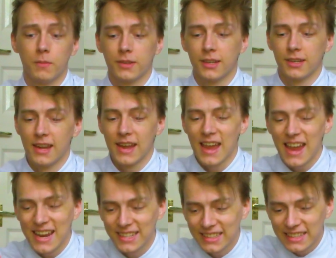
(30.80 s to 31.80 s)
in, a
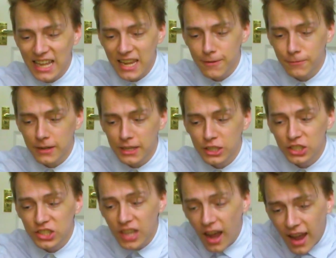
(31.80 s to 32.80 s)
delightfully
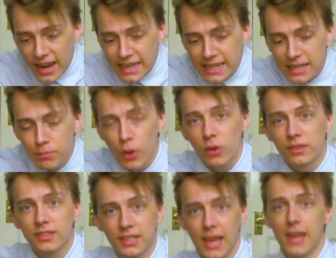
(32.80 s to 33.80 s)
tiny
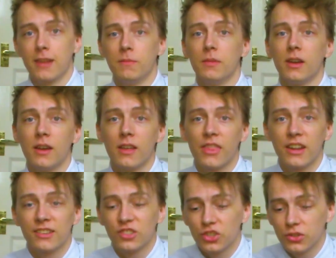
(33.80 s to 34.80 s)
boxed game that
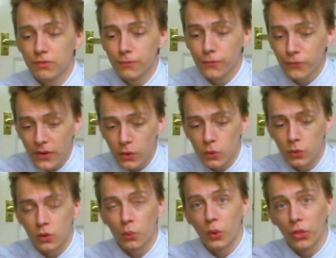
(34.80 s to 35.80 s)
is filled
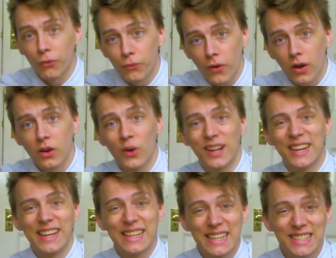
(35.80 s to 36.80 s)
with fun on an
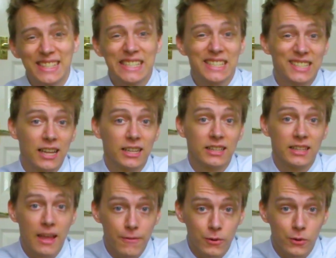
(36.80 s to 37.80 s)
interstellar
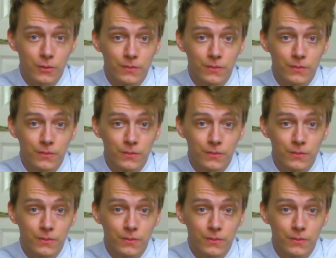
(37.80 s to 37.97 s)
level.